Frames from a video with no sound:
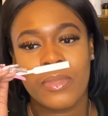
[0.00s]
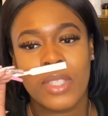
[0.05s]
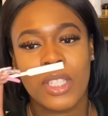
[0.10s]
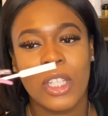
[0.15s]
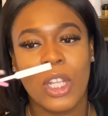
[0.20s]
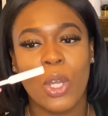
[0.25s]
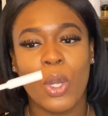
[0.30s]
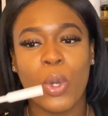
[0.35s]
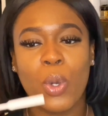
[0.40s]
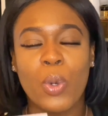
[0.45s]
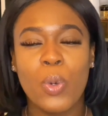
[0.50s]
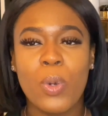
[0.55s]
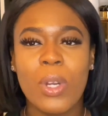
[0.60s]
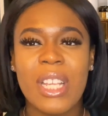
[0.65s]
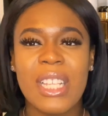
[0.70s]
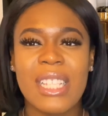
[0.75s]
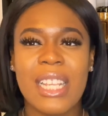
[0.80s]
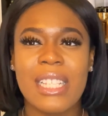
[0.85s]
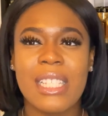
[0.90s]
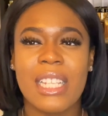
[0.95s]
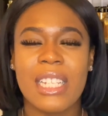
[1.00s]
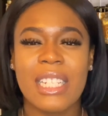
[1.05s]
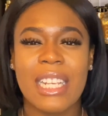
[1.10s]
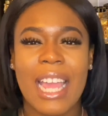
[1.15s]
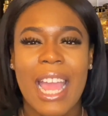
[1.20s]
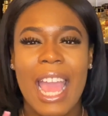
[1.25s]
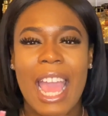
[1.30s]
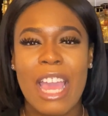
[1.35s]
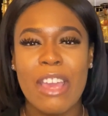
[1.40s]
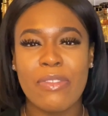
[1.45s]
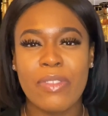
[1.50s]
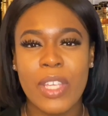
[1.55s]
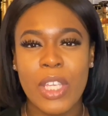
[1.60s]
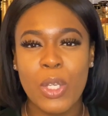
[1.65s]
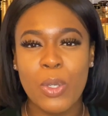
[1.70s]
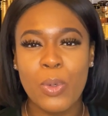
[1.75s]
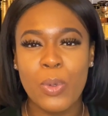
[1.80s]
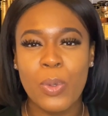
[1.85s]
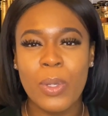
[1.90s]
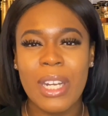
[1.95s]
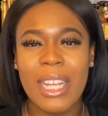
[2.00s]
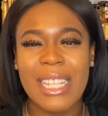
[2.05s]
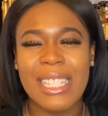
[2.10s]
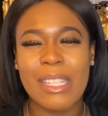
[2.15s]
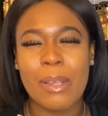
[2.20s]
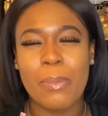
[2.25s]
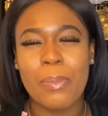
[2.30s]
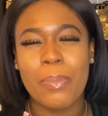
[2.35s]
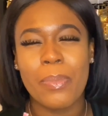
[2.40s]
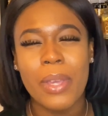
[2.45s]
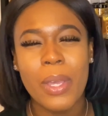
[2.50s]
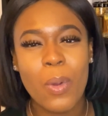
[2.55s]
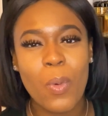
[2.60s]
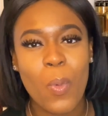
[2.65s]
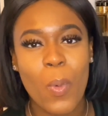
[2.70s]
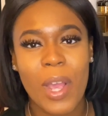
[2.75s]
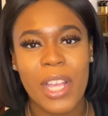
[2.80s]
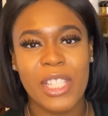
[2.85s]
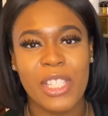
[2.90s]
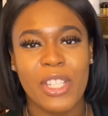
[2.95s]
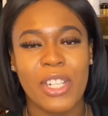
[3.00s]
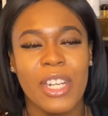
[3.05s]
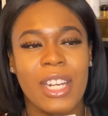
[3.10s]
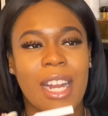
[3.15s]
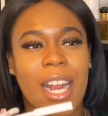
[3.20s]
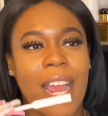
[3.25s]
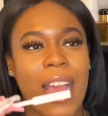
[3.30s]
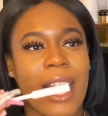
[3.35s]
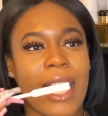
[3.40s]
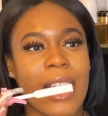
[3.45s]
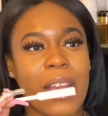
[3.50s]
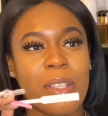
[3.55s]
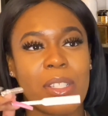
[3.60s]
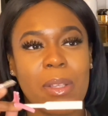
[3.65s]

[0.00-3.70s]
The oud is not such a heavy oud. It's a bit westernized.